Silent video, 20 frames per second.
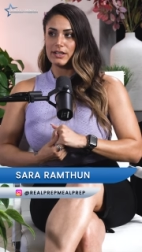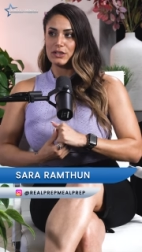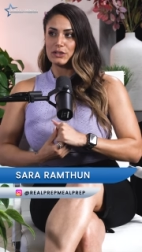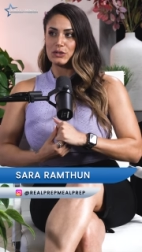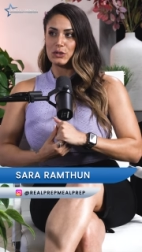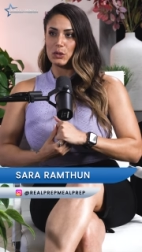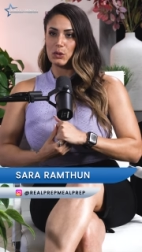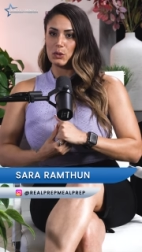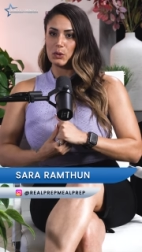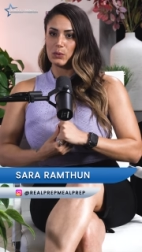
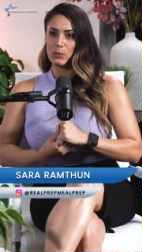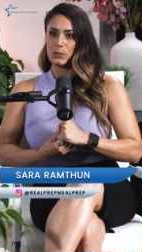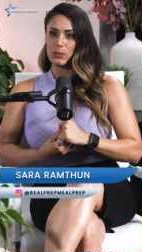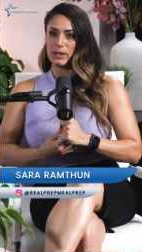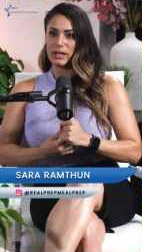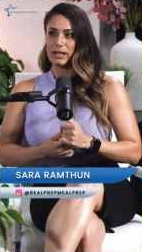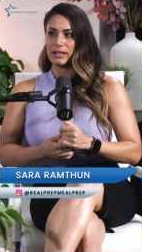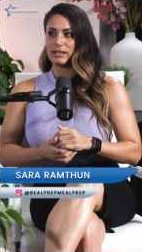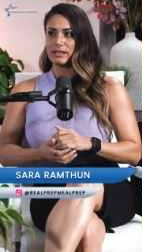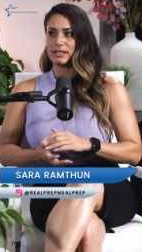So
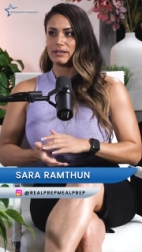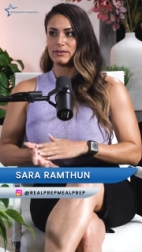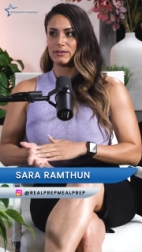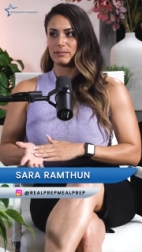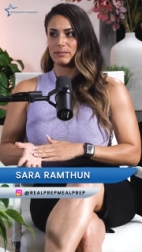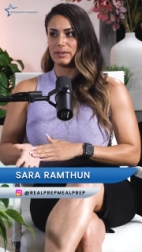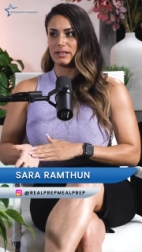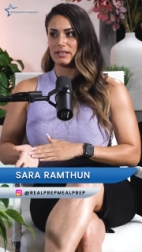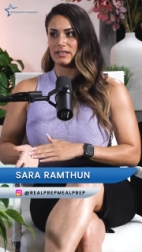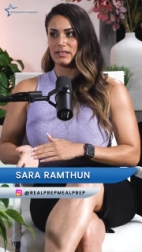when I
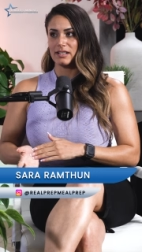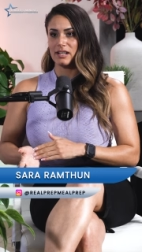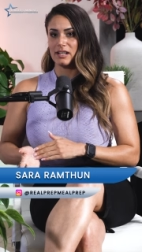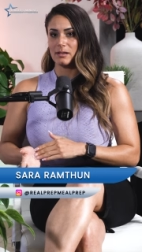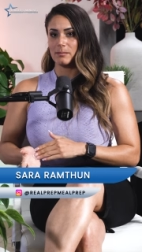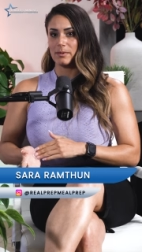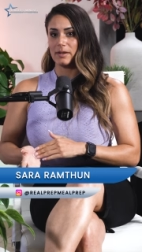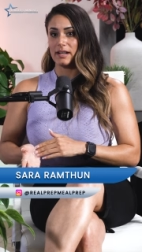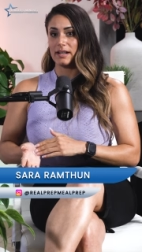left Pit Stop,